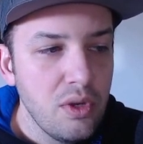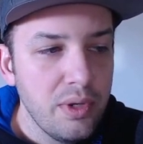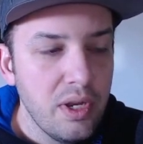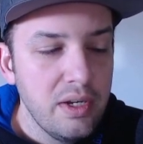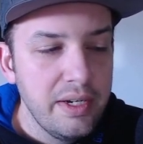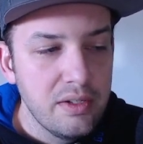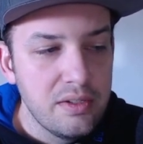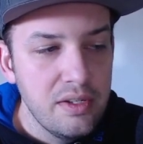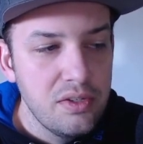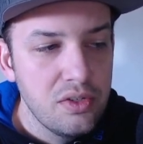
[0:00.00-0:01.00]
going on here
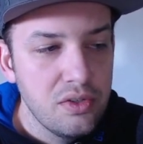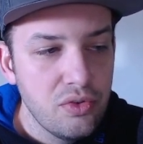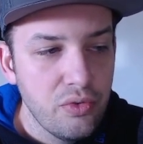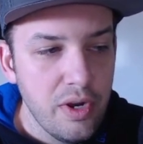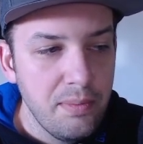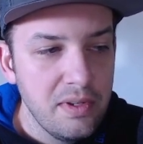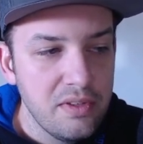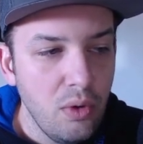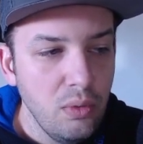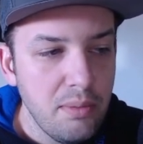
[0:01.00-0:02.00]
is this script
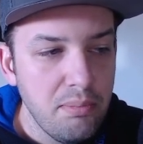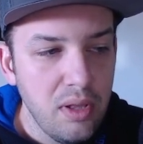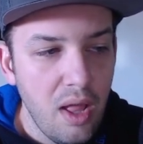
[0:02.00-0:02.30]
is only